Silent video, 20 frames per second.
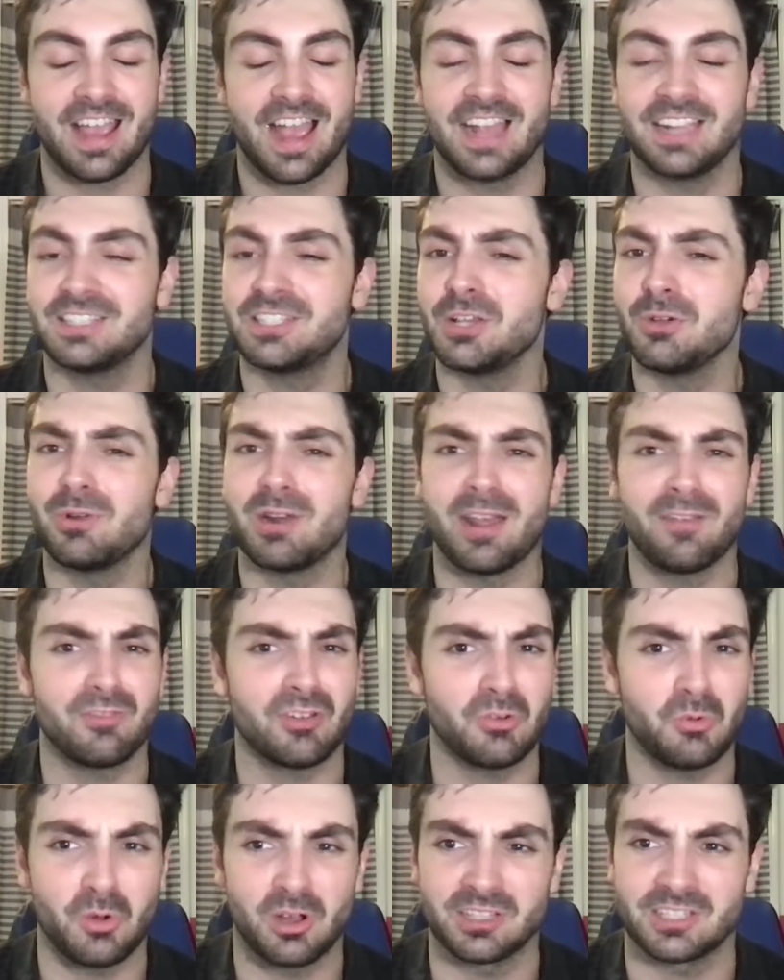I do it every
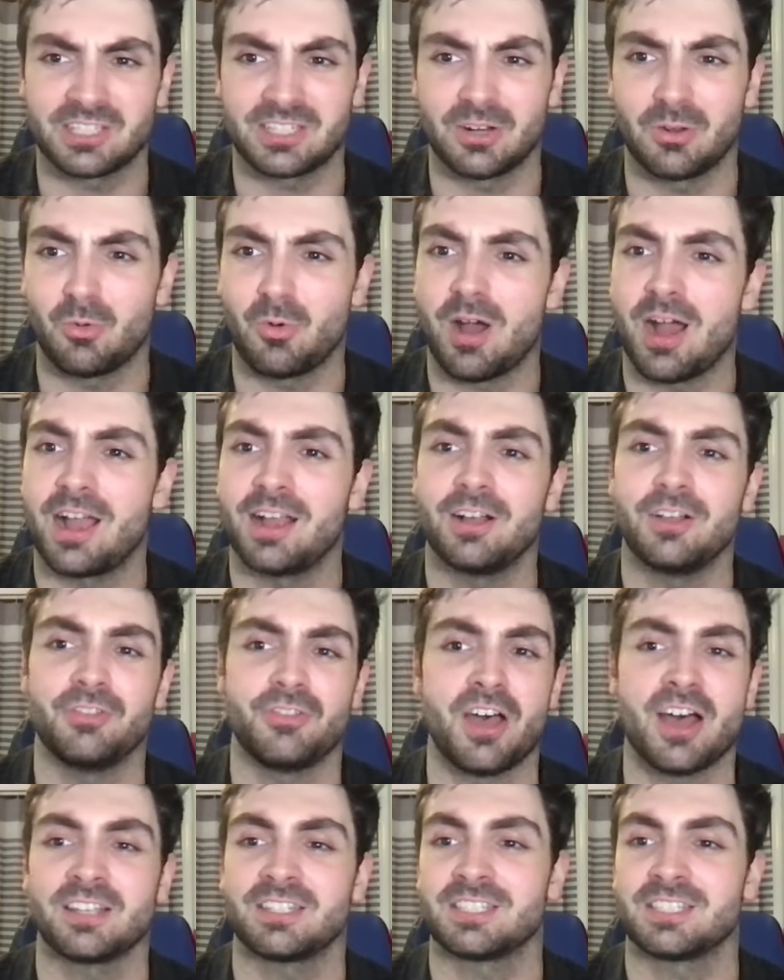once in a while, not